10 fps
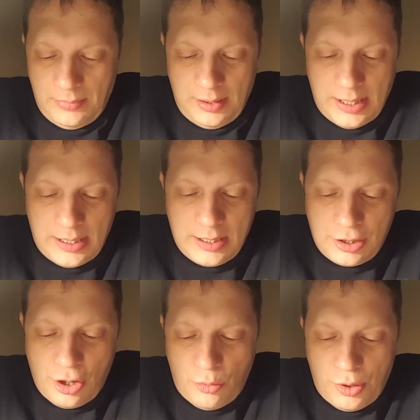Let us
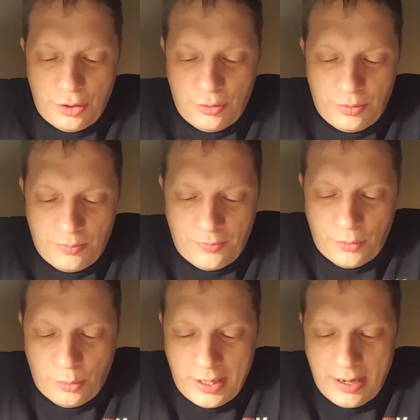go with you,
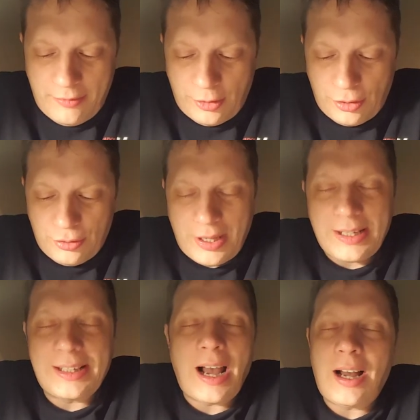for we have heard
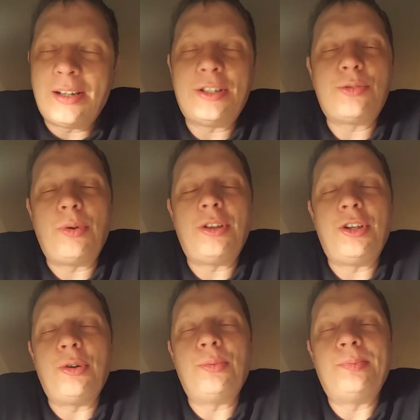that God is with
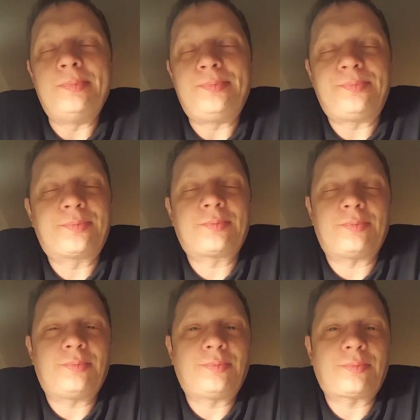you.
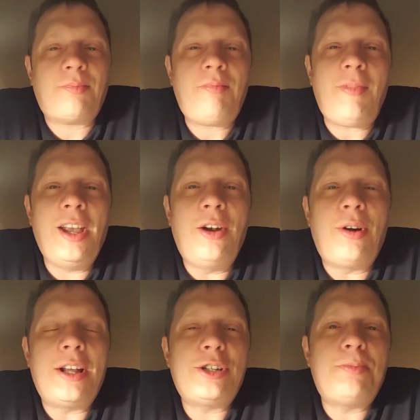You know,
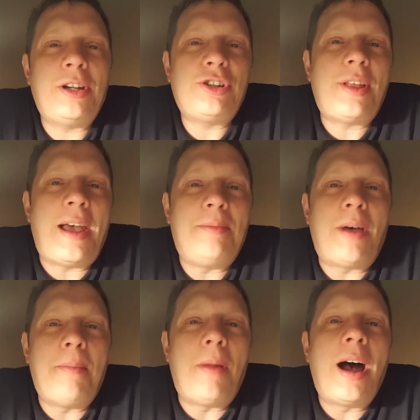and I just picture that in
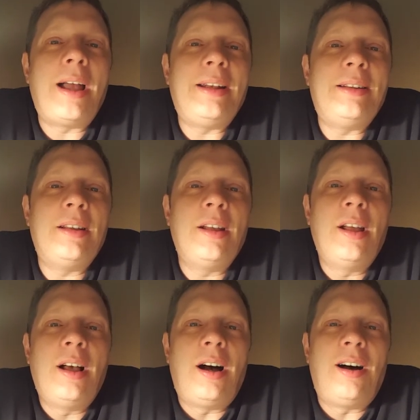my mind.
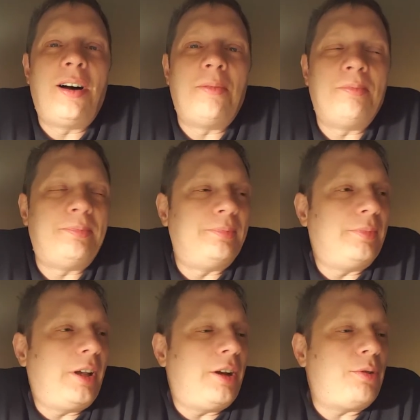Um,
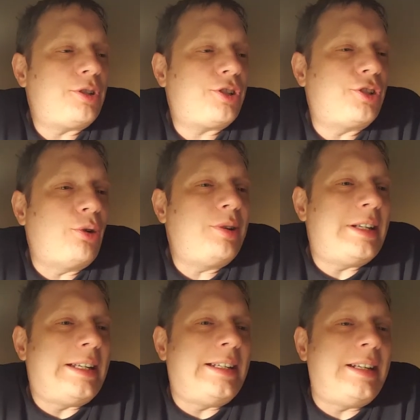you know, it's so
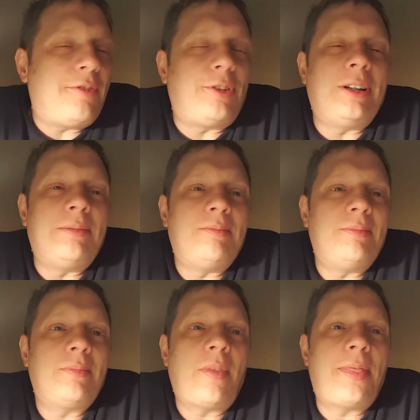different
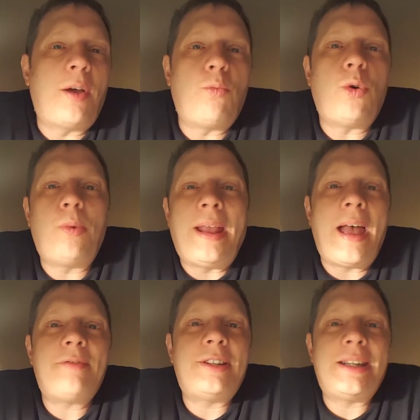than what we
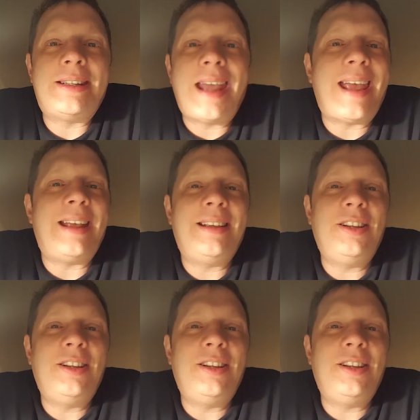have today.